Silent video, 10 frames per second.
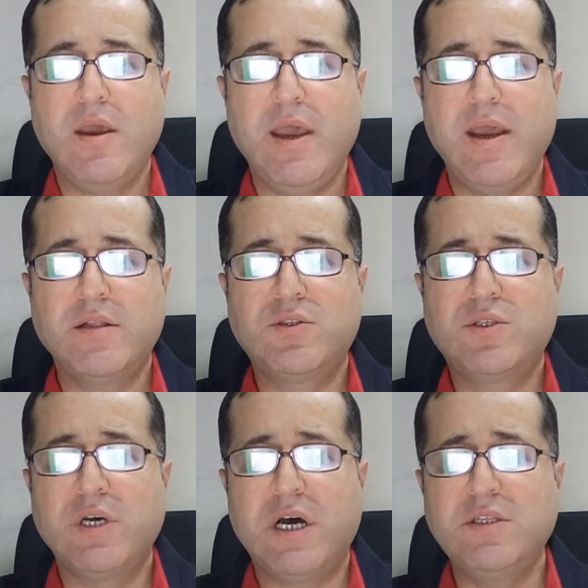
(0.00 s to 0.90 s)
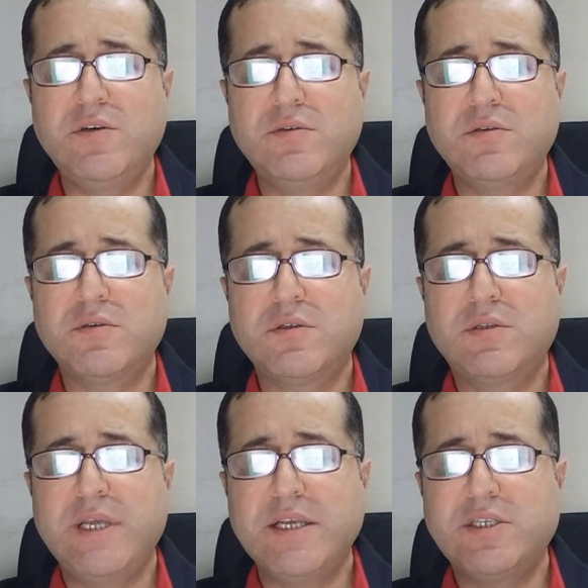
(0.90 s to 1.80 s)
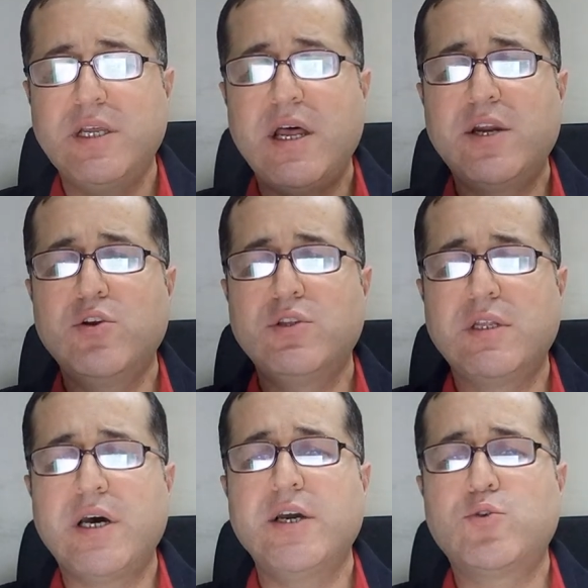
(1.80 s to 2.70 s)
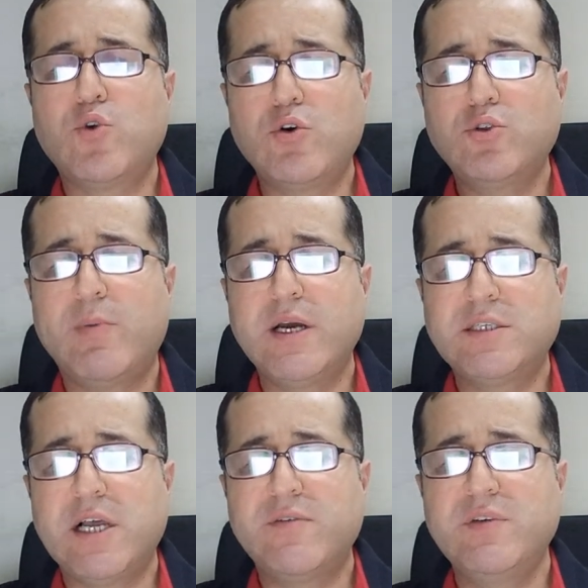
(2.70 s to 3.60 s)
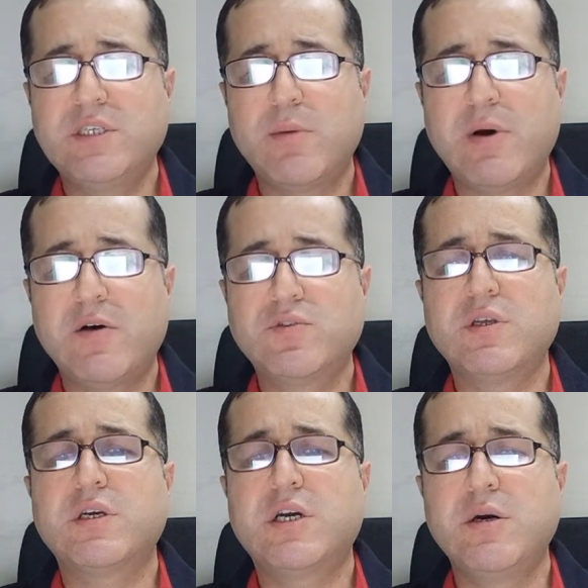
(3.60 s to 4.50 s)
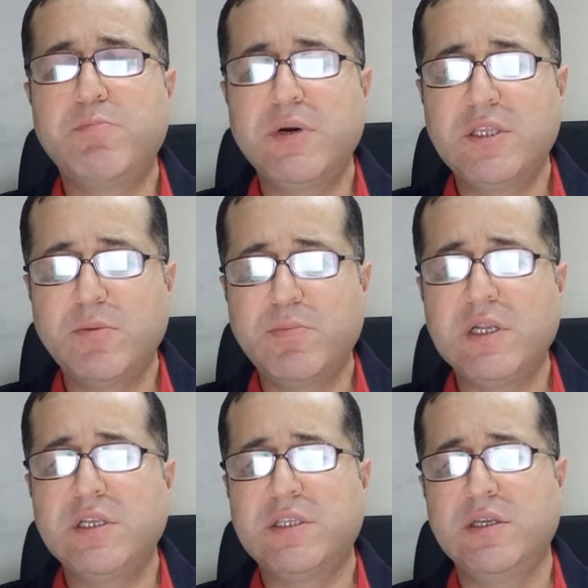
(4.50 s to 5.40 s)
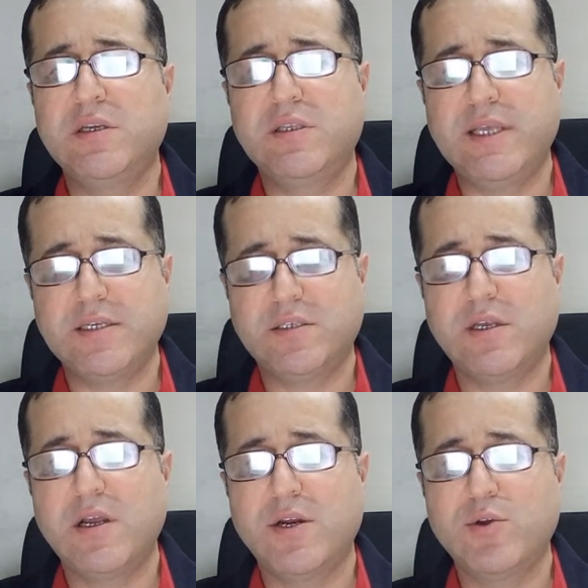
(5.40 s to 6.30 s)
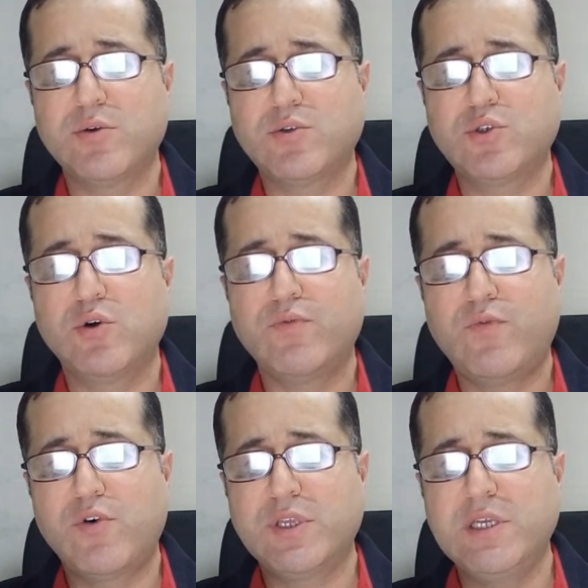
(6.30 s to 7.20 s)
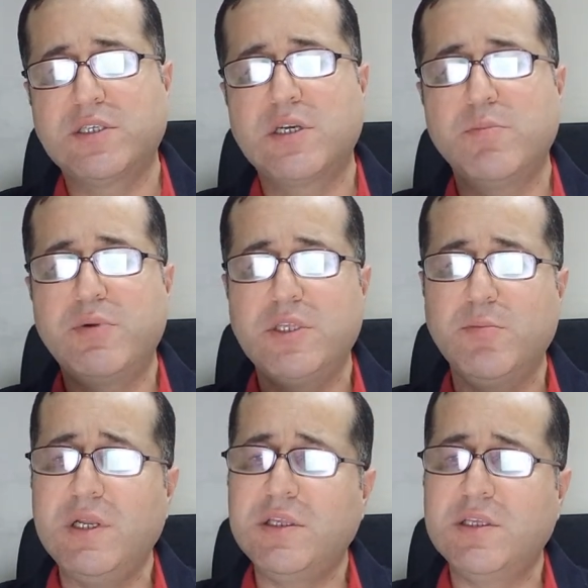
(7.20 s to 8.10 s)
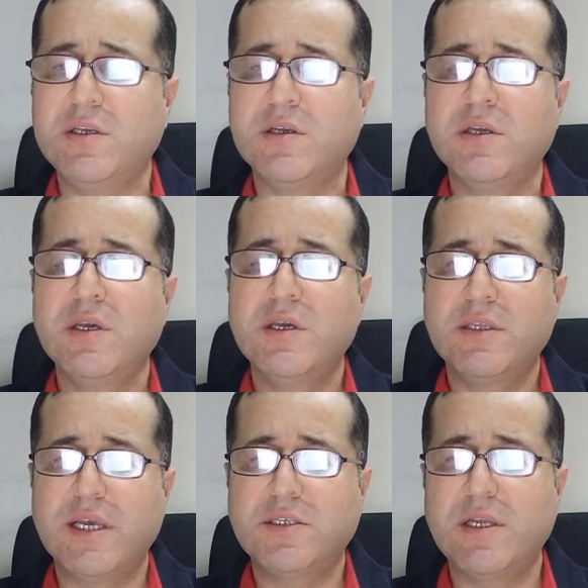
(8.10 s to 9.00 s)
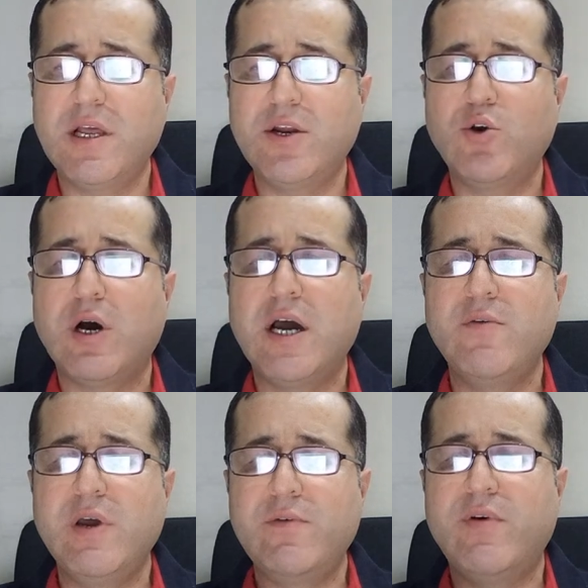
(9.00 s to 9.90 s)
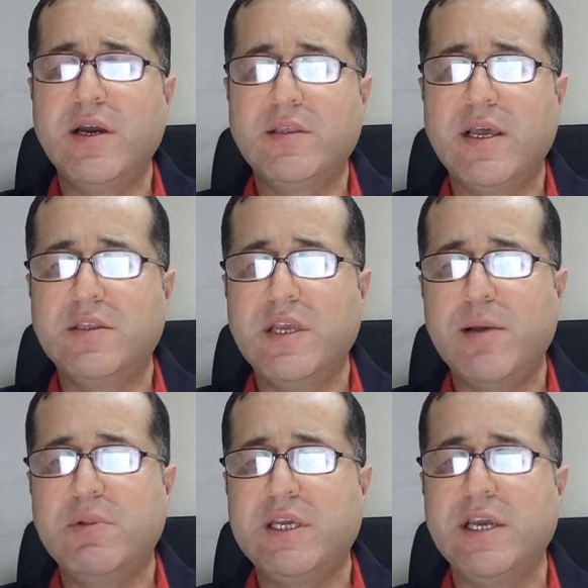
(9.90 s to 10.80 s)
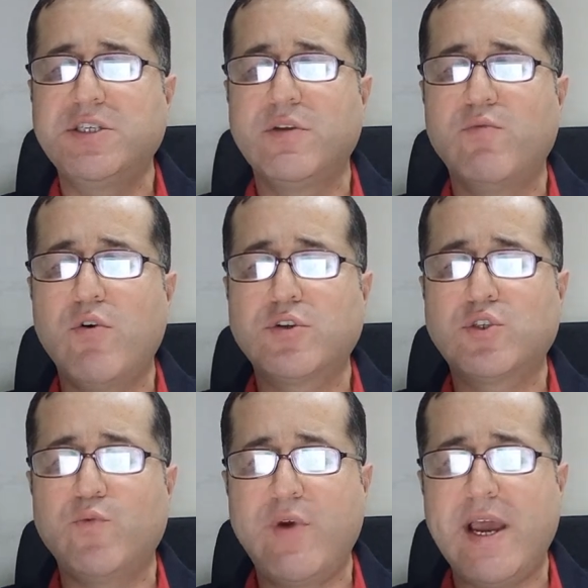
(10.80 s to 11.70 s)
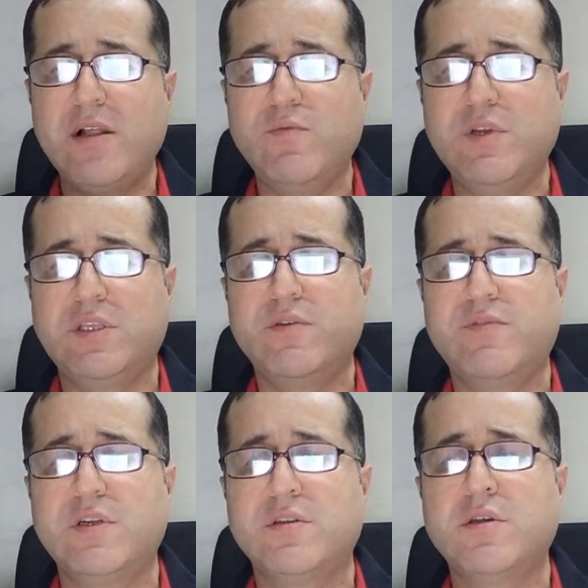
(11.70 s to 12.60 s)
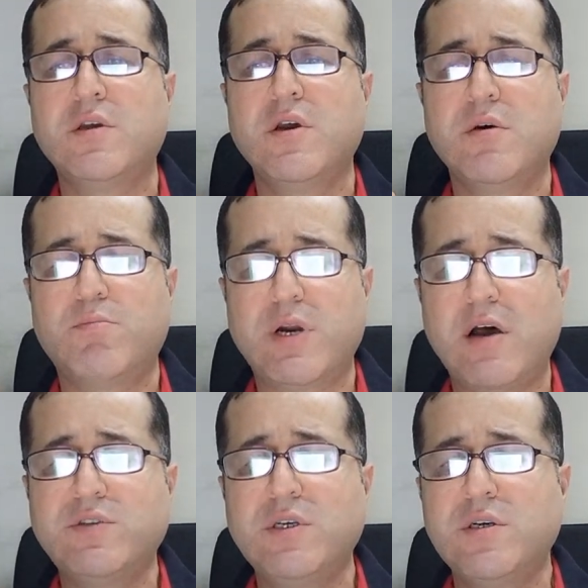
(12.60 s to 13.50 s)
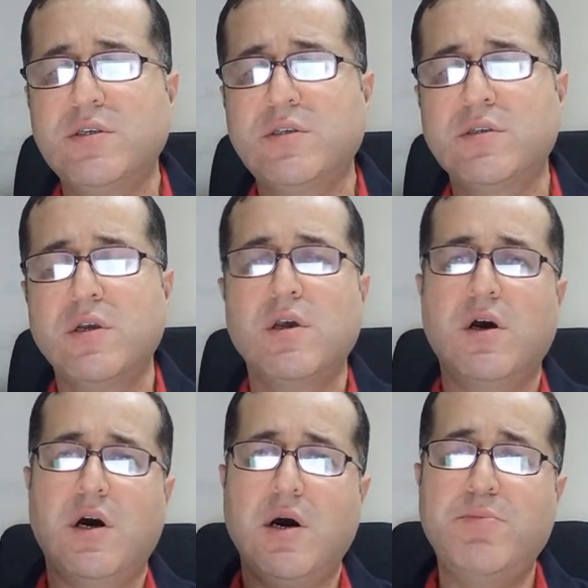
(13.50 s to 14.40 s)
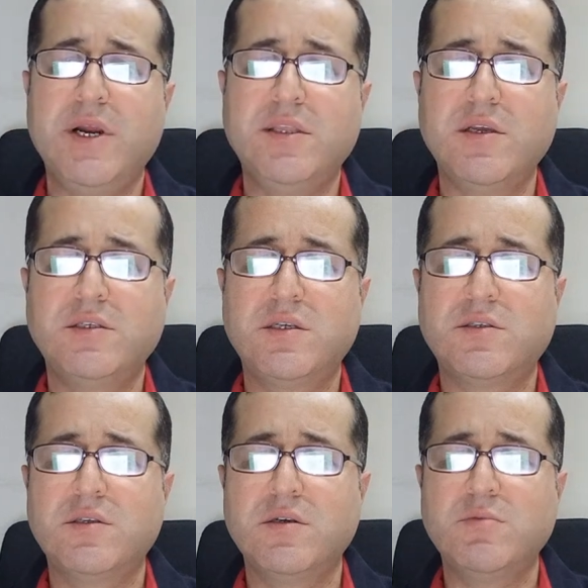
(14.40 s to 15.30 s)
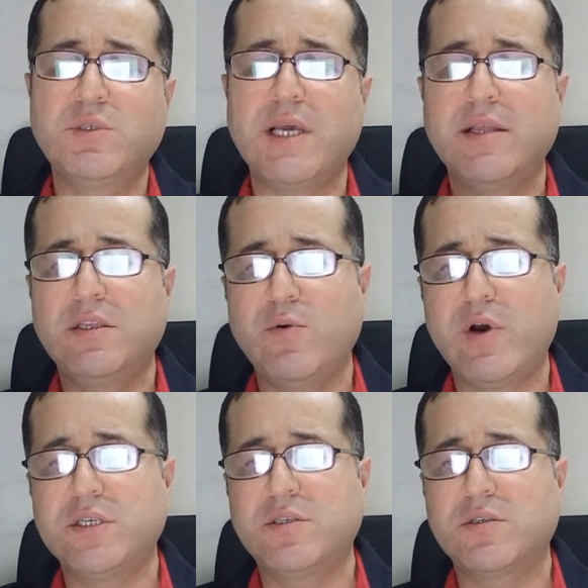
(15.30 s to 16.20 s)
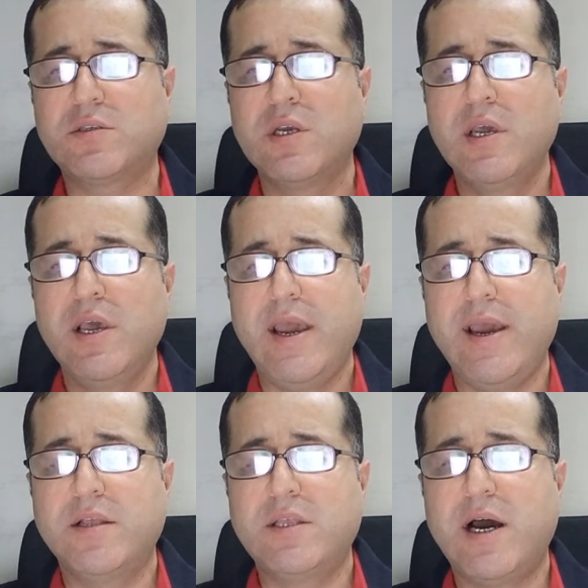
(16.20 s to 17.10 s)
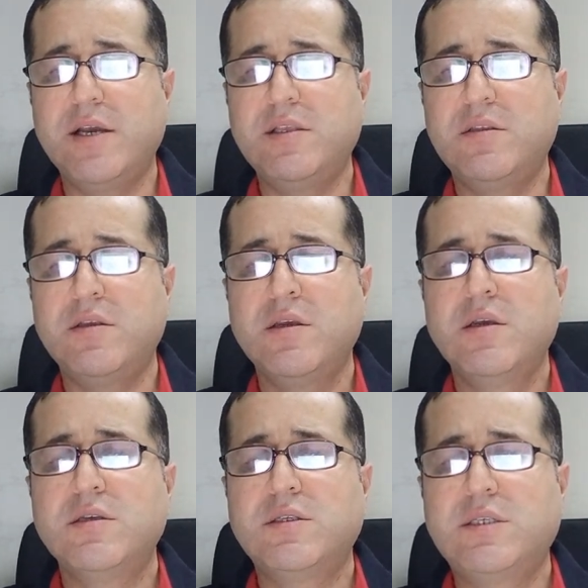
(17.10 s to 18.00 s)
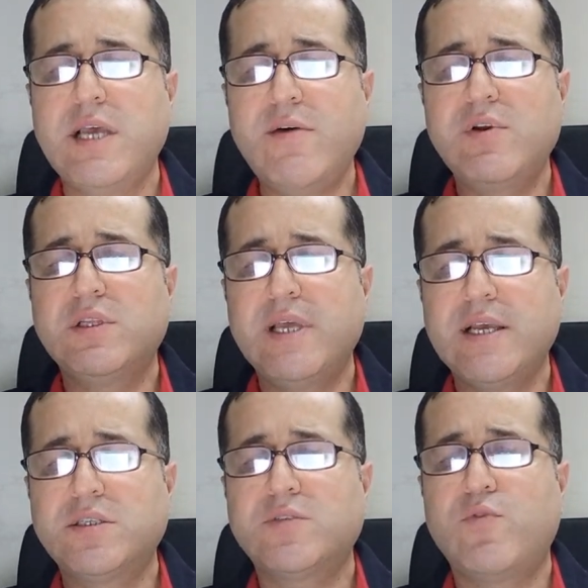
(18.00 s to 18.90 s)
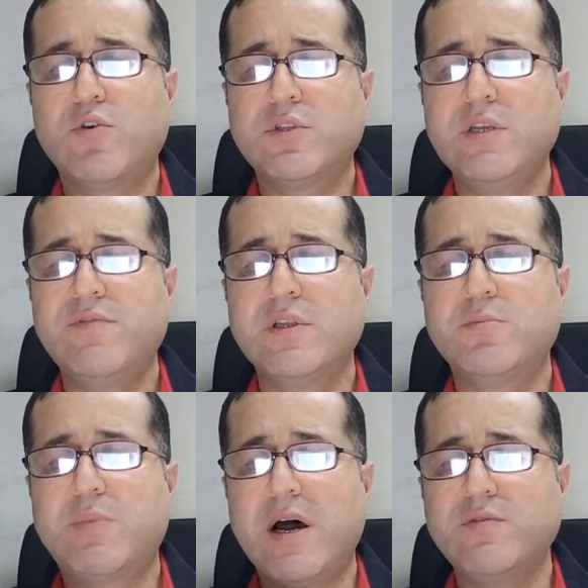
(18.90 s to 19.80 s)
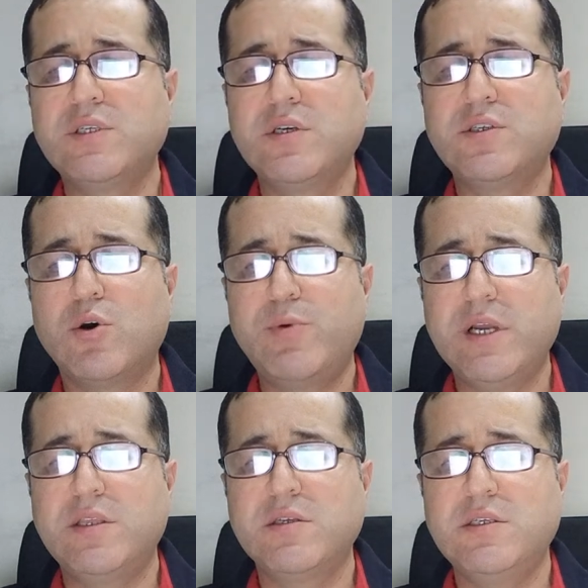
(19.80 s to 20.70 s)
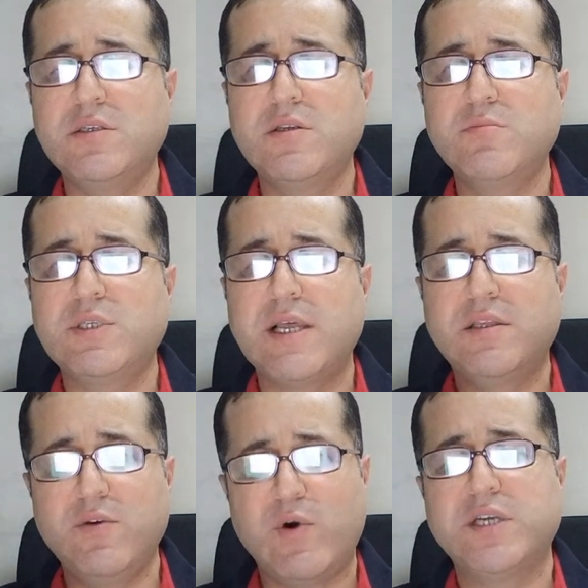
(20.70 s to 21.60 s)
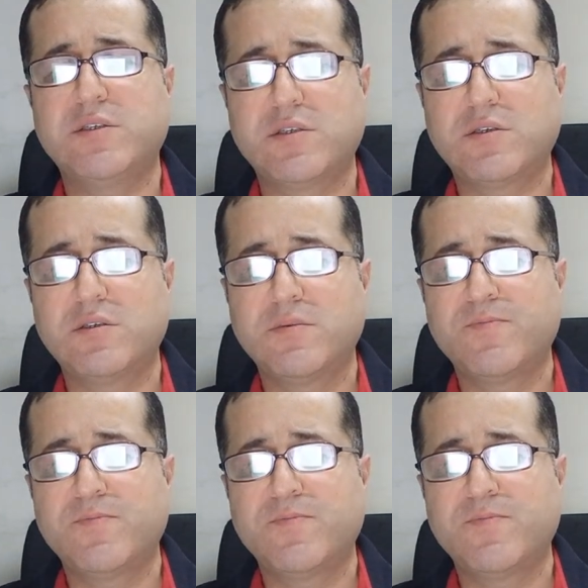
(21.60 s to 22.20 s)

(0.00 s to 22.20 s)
And the other test scenario that I wrote myself is about compatibility test scenario. So for this compatibility test scenario, I verified that the application works well with different browsers, operating systems, and devices. And I did several tests for different browsers, operating systems, and devices.